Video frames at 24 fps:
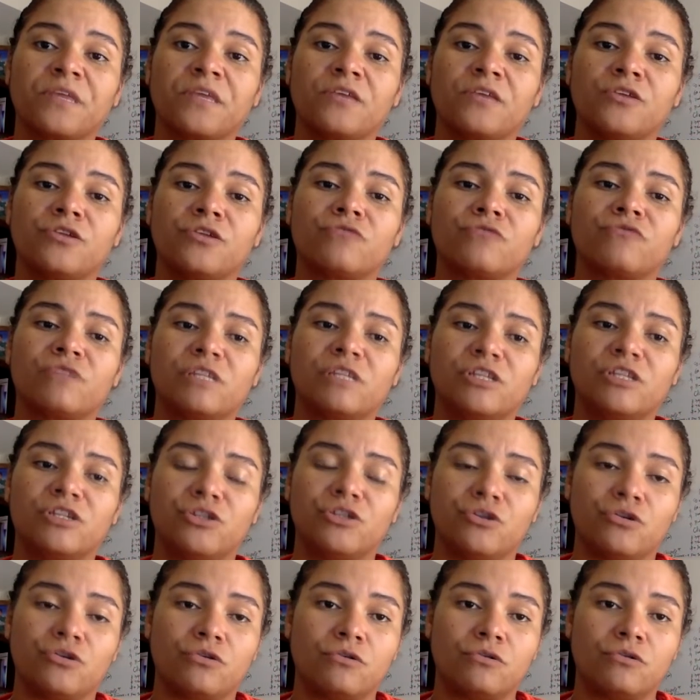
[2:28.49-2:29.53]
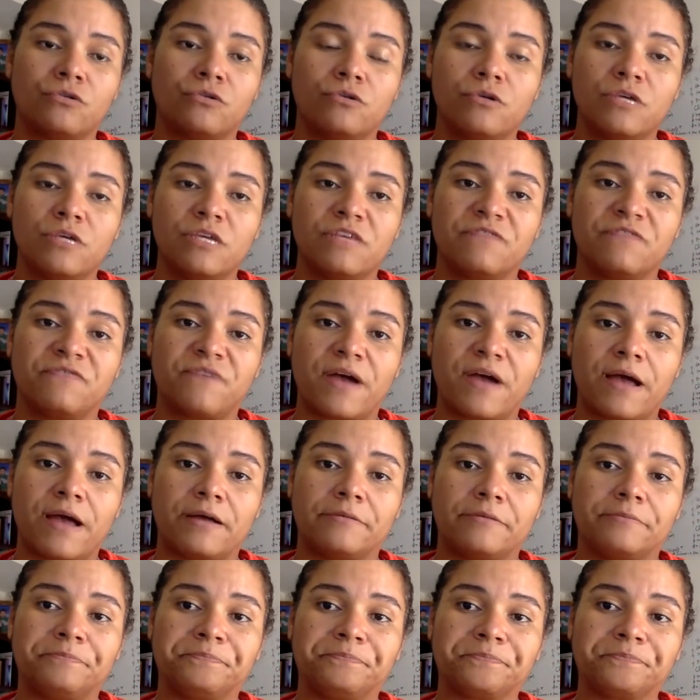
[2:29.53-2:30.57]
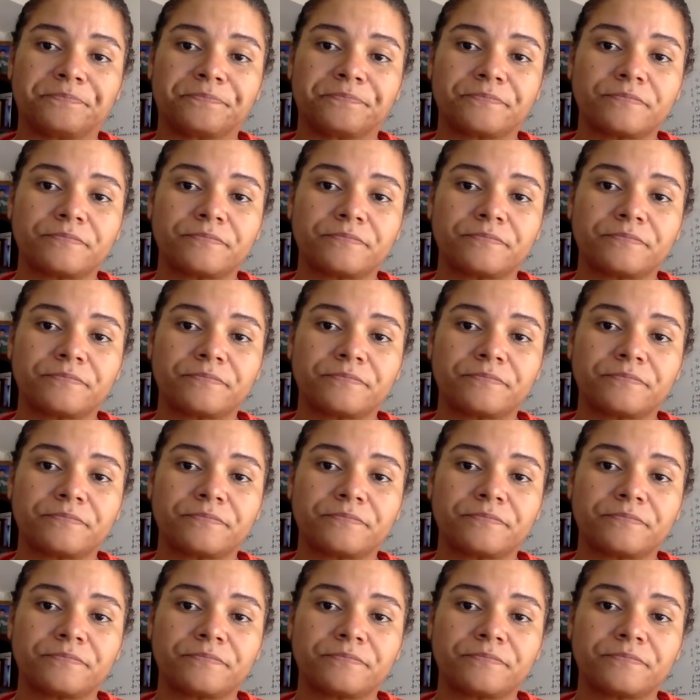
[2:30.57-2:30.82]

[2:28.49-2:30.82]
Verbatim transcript: You don't really know if um,